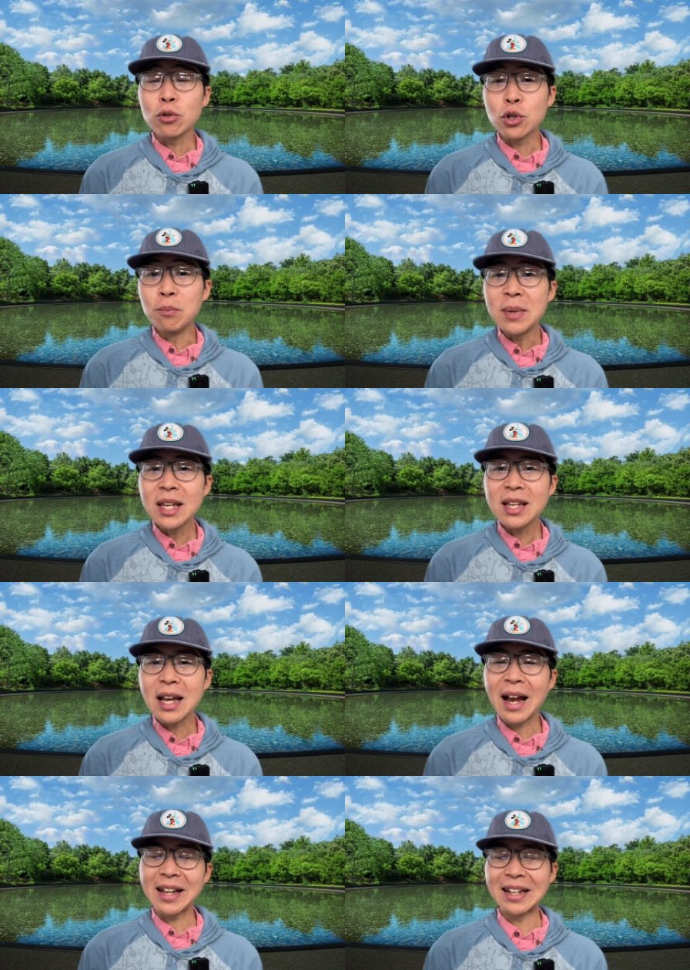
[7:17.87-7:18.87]
To me,
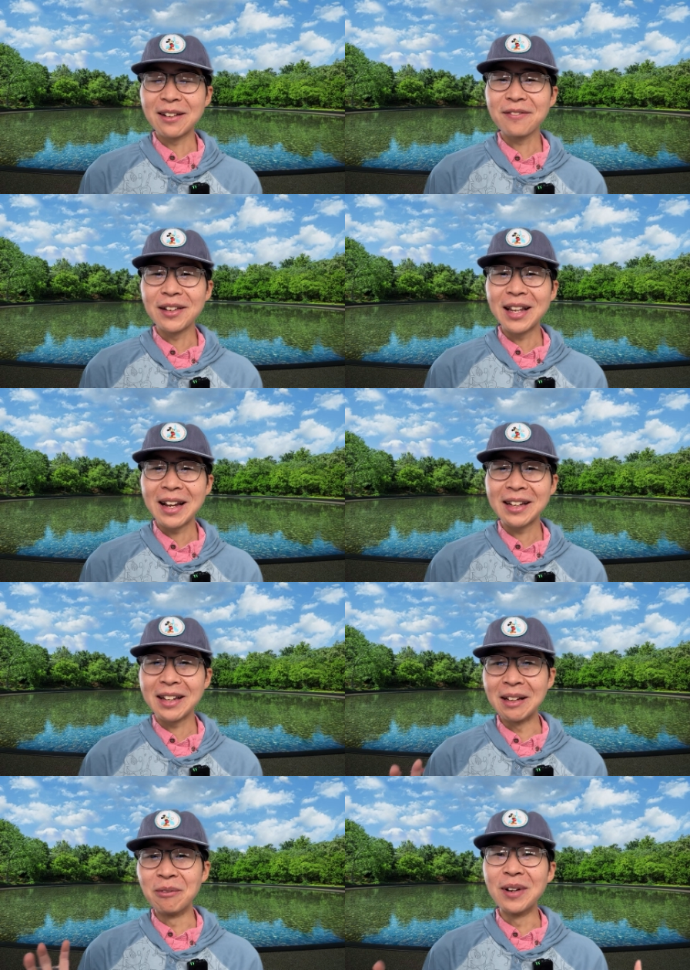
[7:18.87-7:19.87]
I kind of feel like
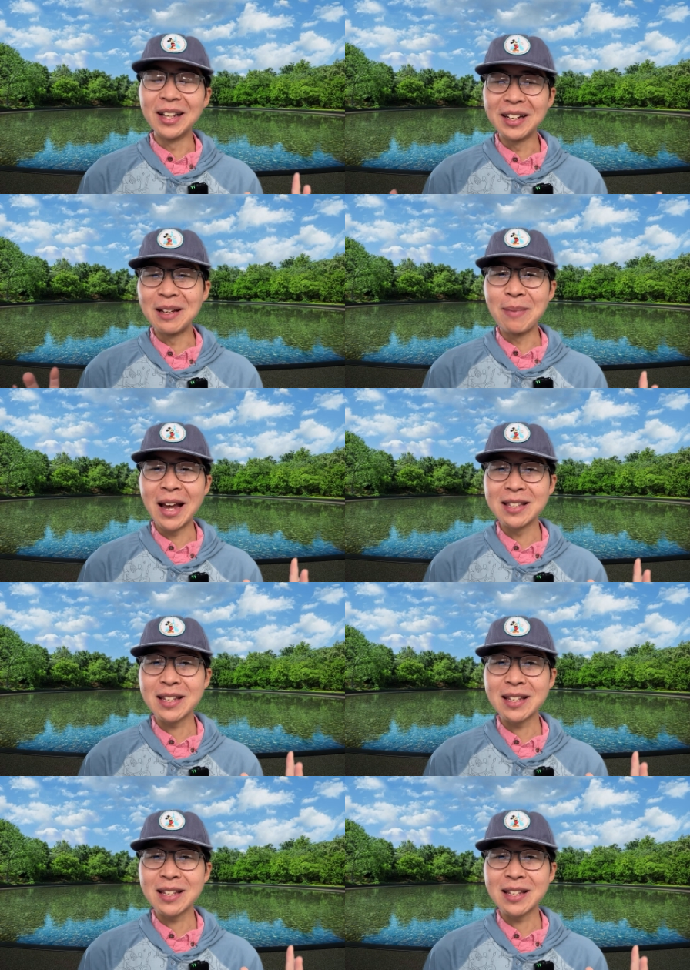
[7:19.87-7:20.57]
it really depends